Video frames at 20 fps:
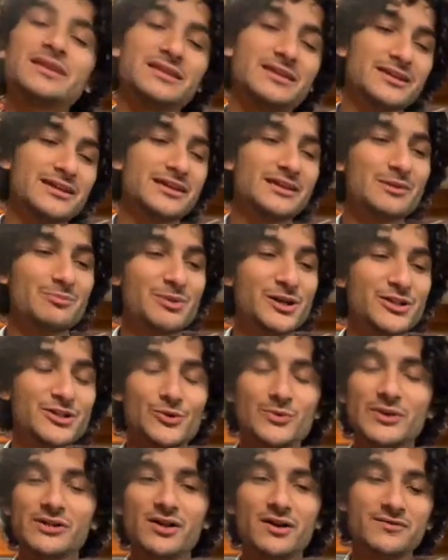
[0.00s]
you get the
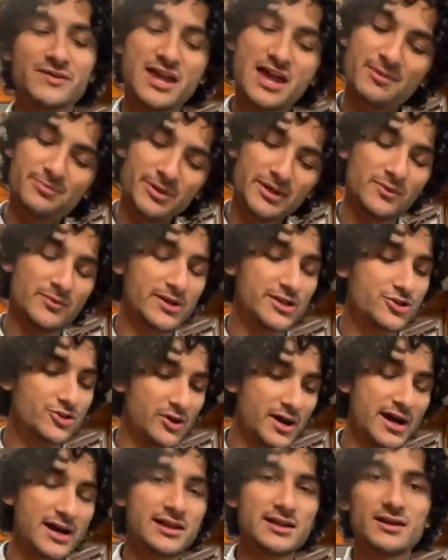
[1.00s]
picture. We love camping. We
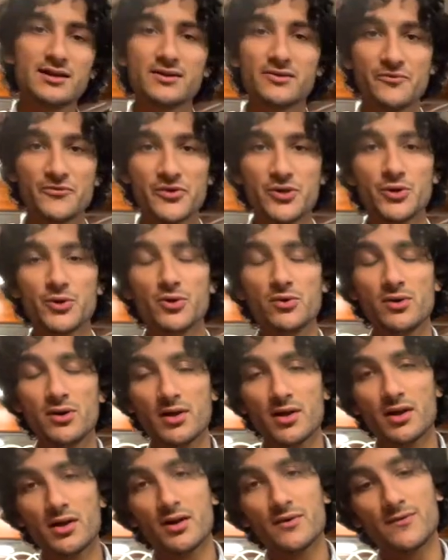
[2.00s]
try to view
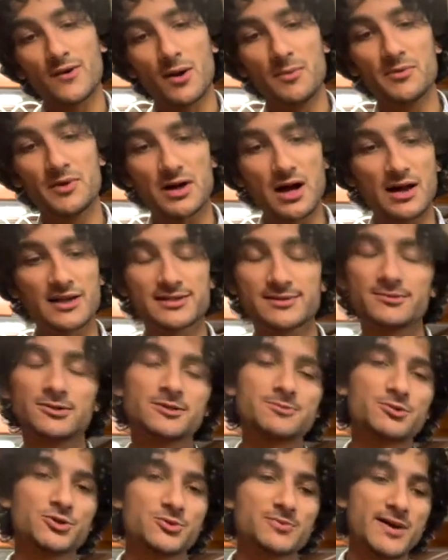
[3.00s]
from the
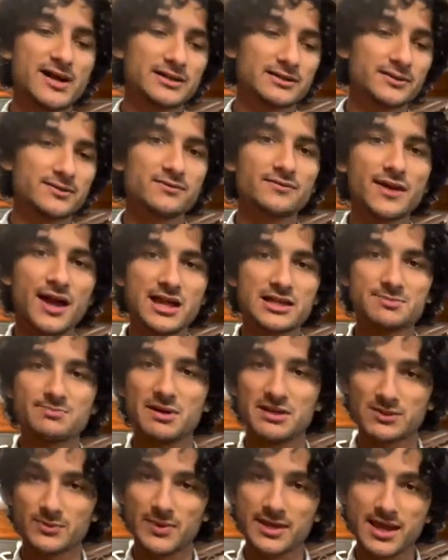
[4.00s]
customer's perspective as
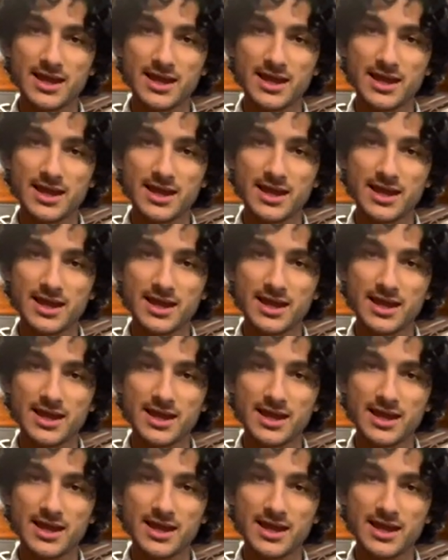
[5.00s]
best we